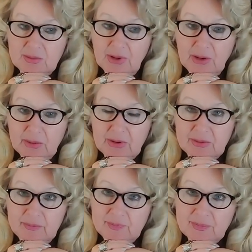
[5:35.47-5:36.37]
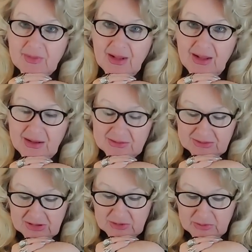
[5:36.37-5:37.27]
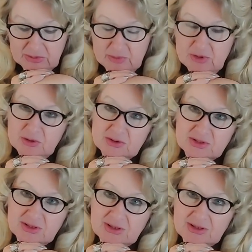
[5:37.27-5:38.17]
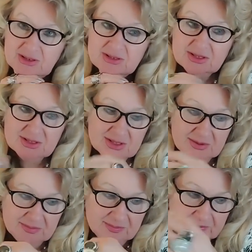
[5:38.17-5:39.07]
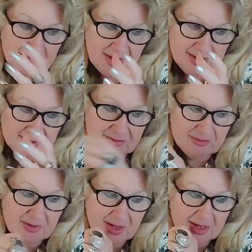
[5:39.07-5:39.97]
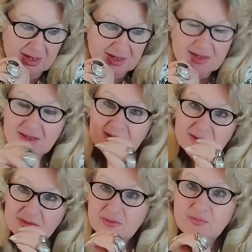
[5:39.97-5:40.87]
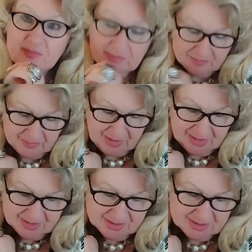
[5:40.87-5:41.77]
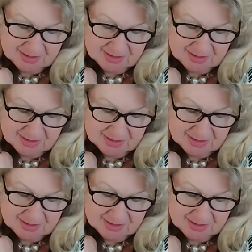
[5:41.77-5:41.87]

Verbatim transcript: power and he will be using this thing. uh,